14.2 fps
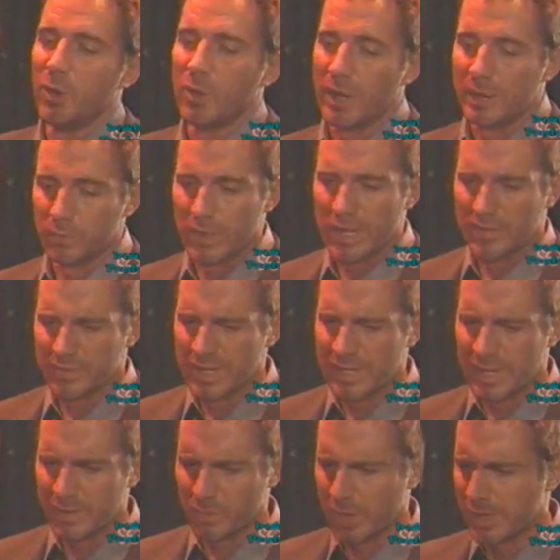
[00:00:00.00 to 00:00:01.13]
Yeah, no, we have.
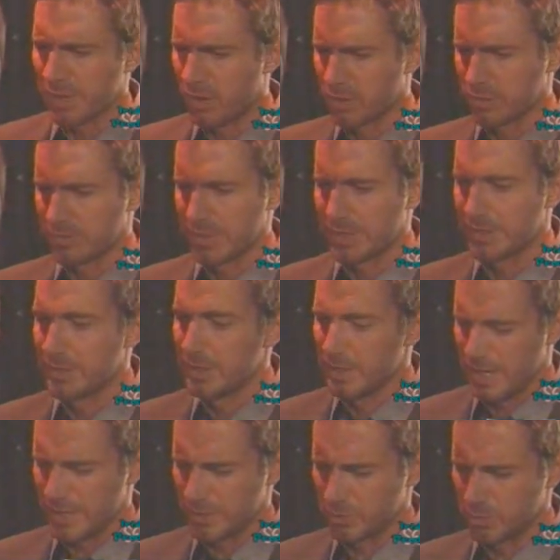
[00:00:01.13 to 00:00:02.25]
I, I, I honor that.
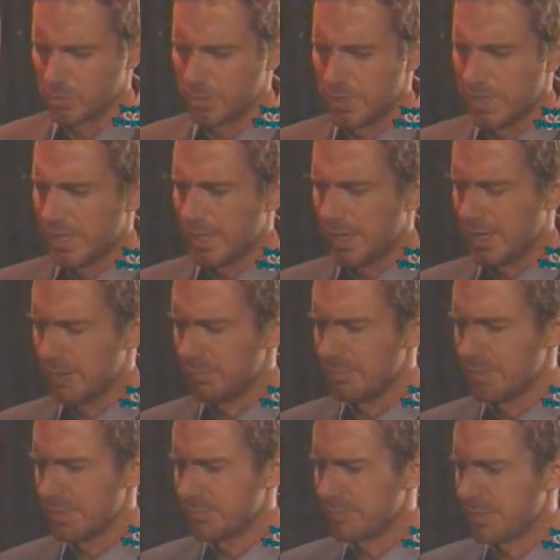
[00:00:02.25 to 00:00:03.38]
I do.
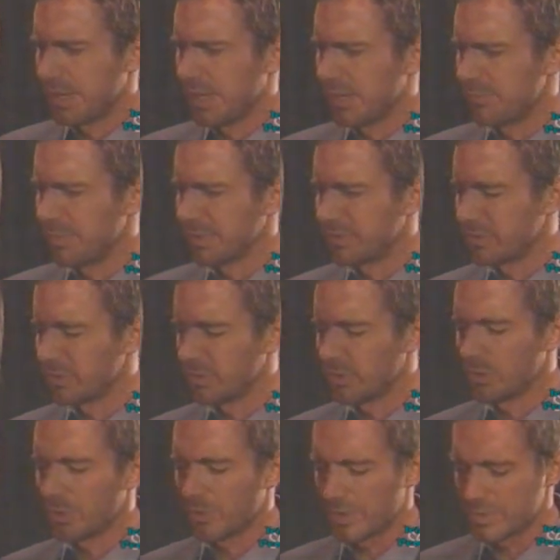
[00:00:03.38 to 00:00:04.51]
Um, uh, but you,
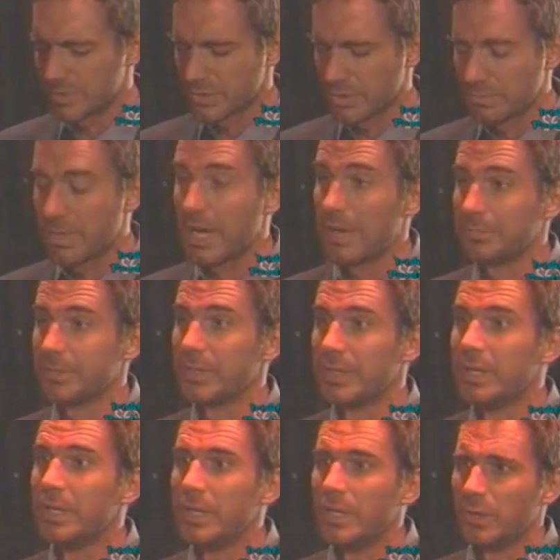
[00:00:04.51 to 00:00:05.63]
you, know that something happened,
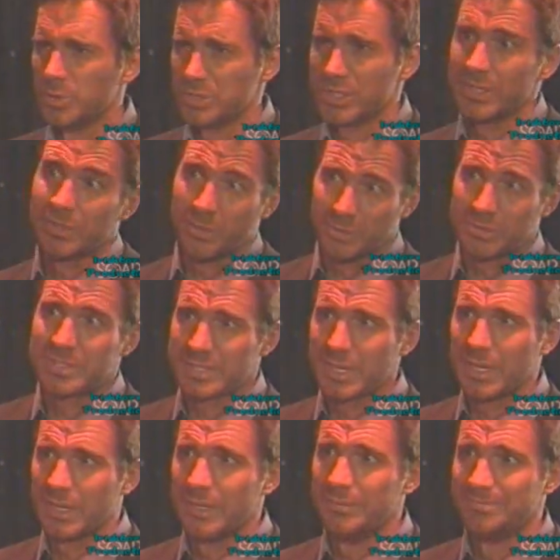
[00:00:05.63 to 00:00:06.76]
um, Lucy. You know
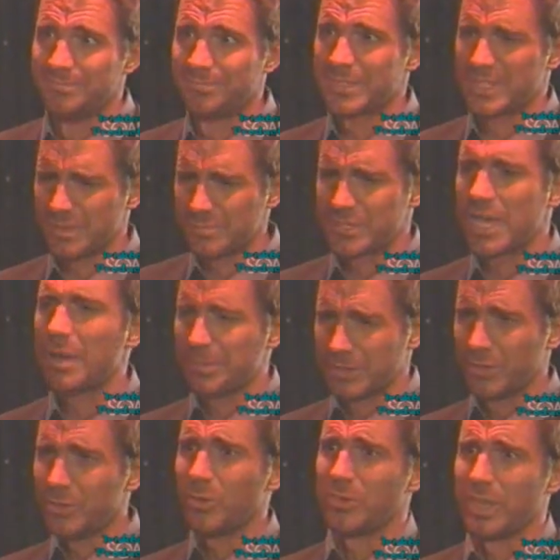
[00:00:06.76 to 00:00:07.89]
uh, something's
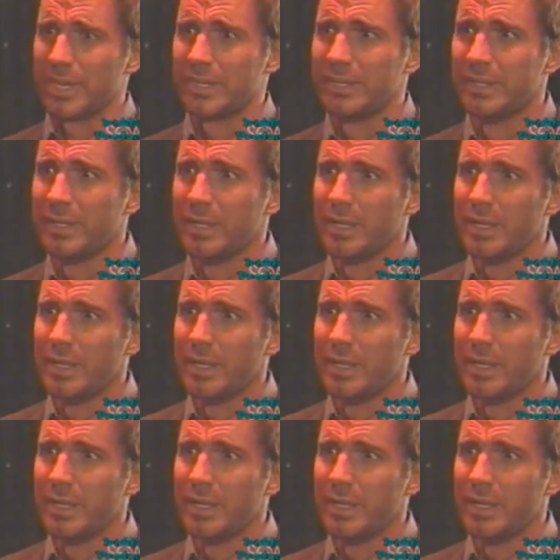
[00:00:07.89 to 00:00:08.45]
happening. You know that.